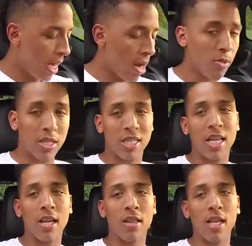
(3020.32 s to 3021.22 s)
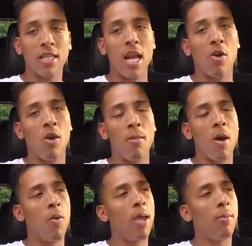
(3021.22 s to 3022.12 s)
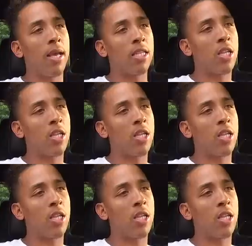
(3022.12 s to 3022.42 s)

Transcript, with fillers: and I was just sick of things not going my way, man.